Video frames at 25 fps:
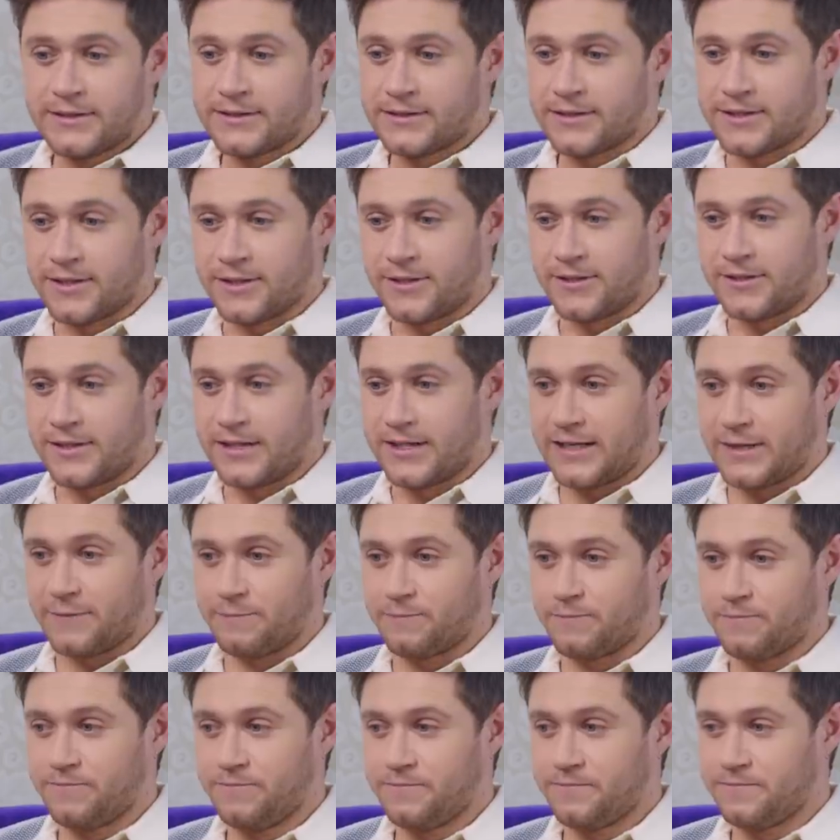So
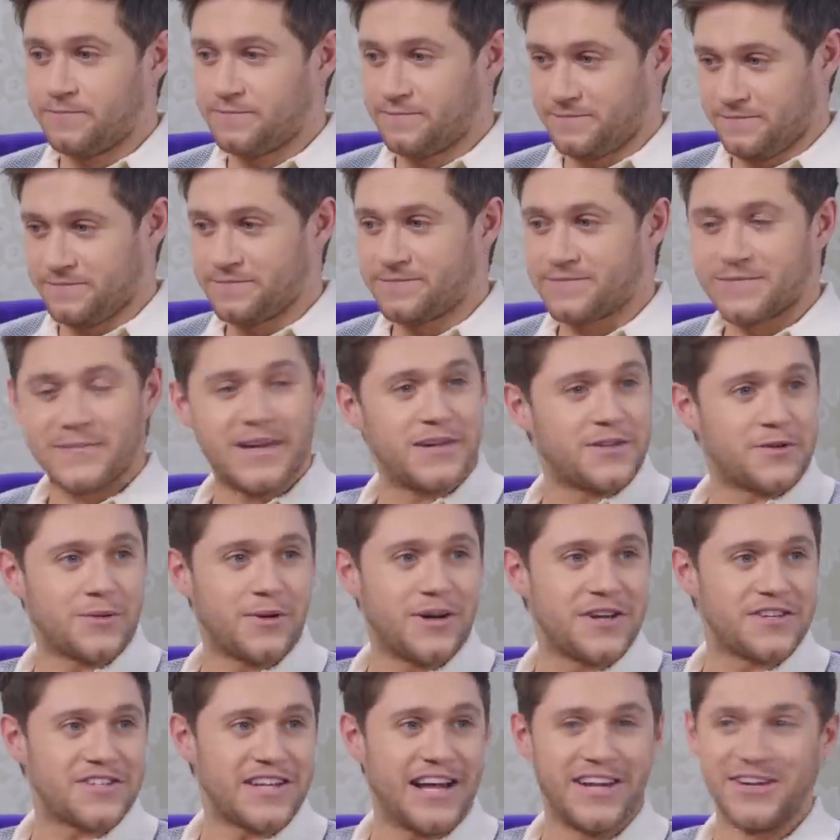um, that's everyone
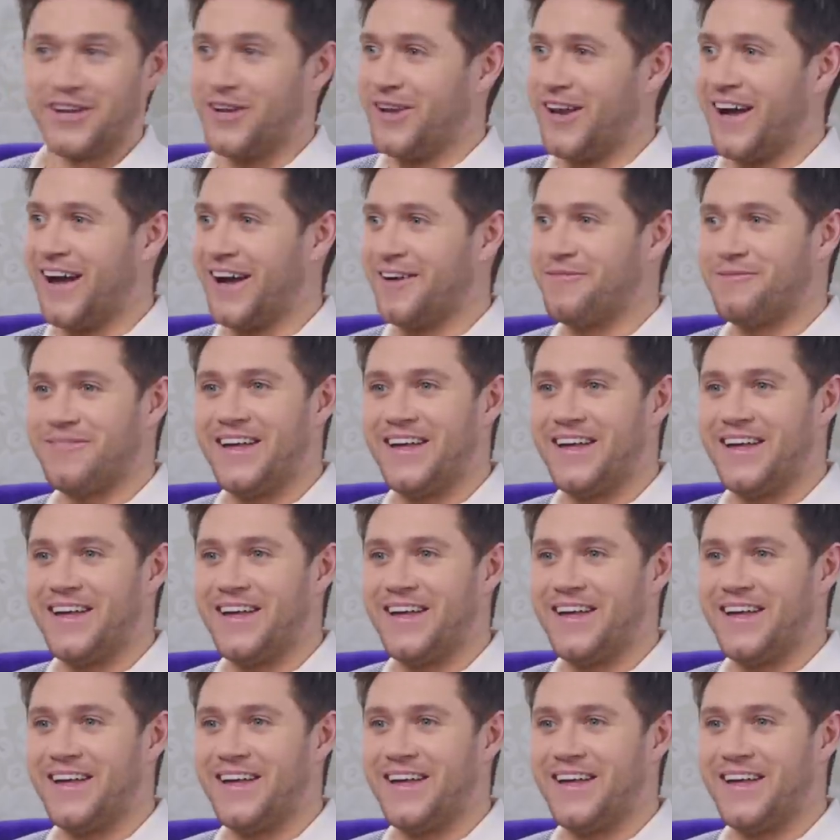where I stand on that.